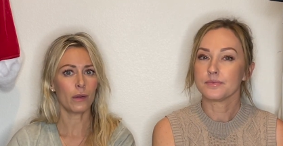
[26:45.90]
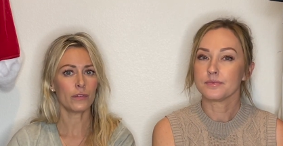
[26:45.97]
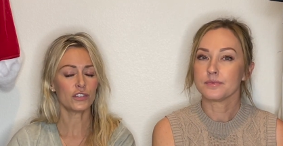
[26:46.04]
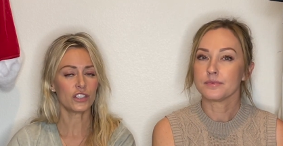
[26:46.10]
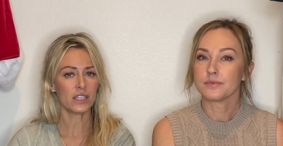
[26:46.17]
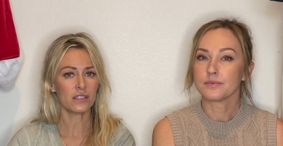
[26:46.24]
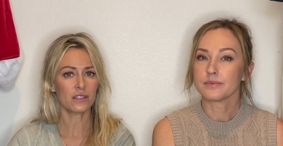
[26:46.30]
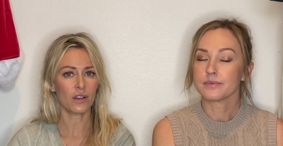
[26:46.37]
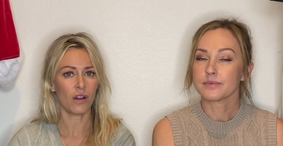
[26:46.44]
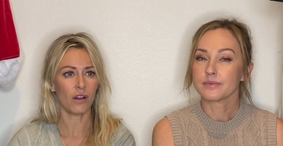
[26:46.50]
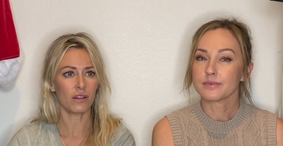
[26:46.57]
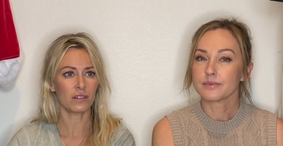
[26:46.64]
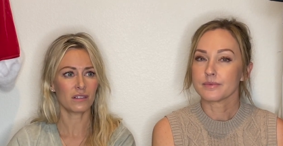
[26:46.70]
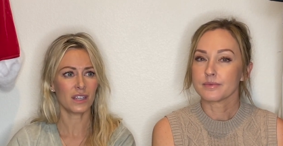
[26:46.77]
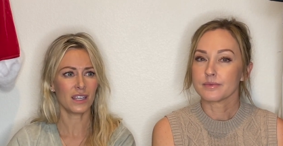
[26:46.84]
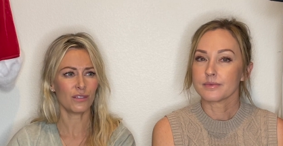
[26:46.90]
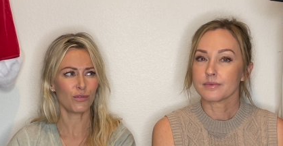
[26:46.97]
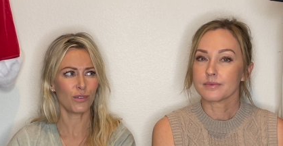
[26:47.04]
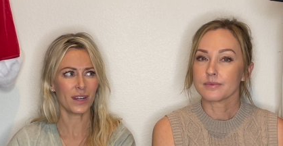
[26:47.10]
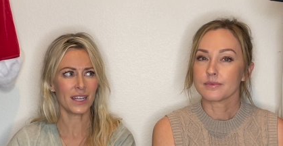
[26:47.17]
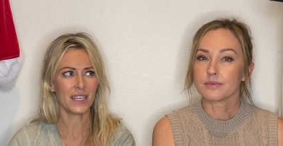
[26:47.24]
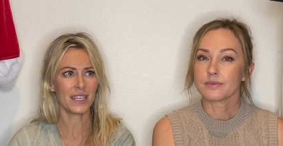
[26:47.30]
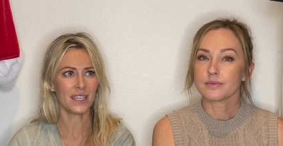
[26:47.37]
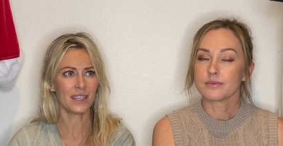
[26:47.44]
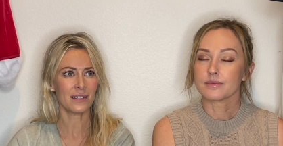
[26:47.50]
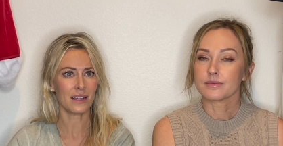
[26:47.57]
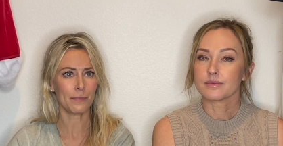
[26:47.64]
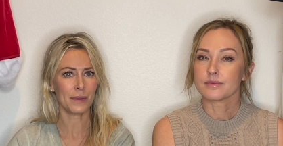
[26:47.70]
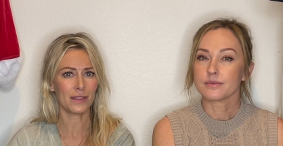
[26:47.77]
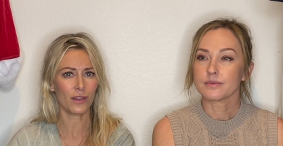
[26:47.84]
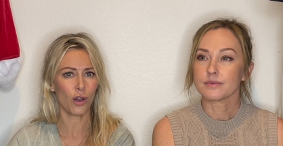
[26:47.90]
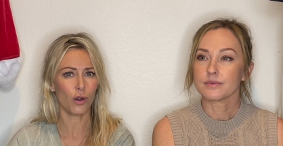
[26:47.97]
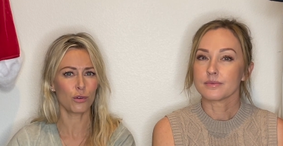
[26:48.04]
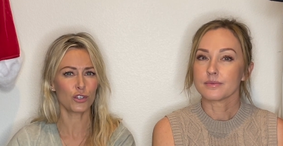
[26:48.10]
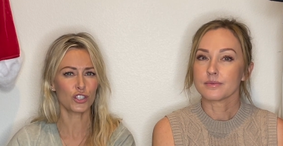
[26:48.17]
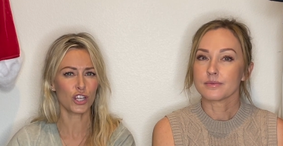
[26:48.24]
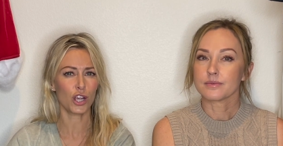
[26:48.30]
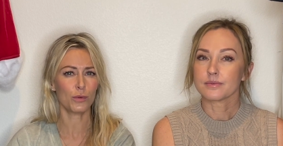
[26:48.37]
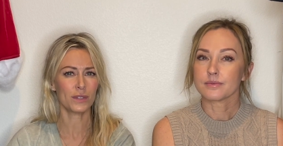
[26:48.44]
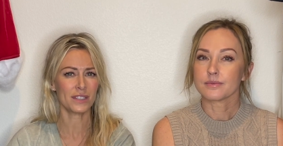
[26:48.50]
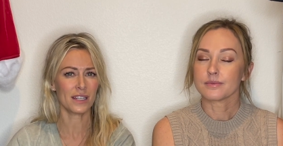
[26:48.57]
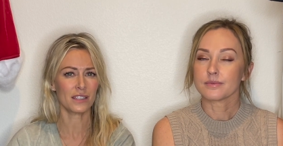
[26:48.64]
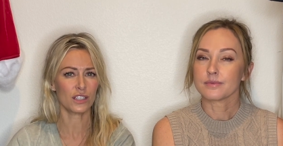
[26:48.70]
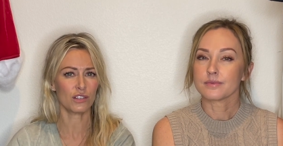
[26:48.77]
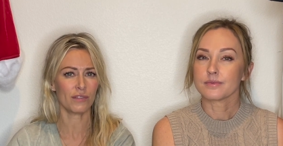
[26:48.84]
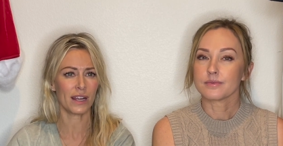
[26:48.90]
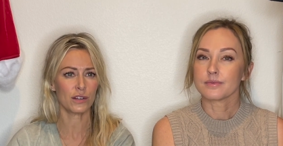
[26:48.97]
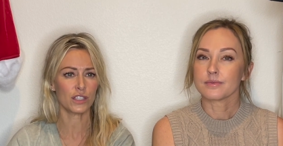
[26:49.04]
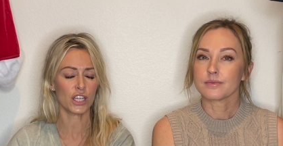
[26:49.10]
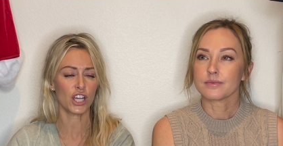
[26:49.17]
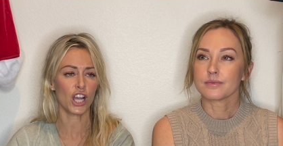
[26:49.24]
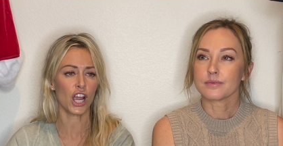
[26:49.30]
Speaker 1: if she's gone, it really is. I mean, the whole show was centered around her.